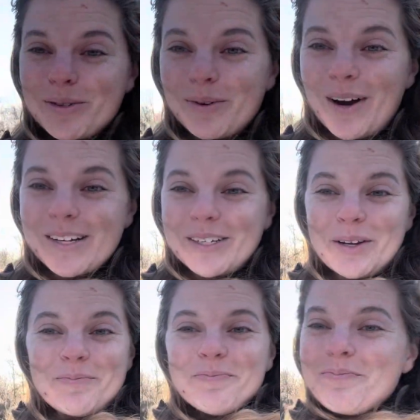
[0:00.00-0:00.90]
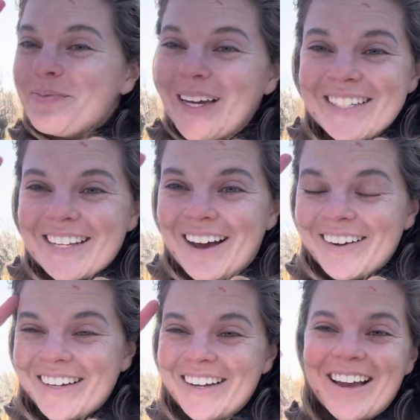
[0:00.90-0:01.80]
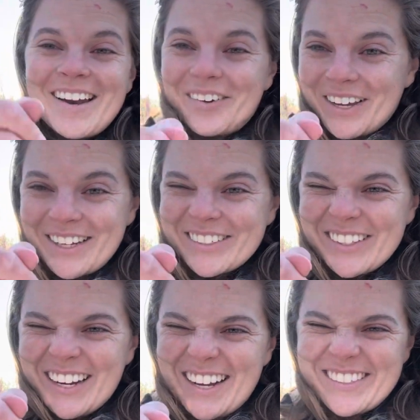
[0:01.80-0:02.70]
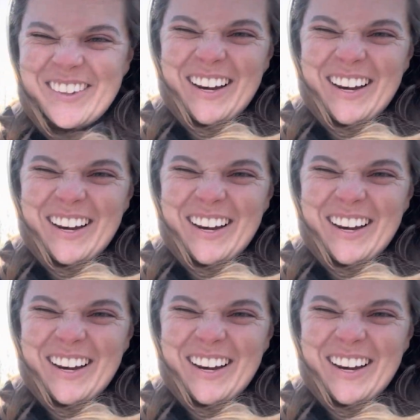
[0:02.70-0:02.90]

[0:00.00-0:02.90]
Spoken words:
for watching. Peace out, and I will catch you in the next one.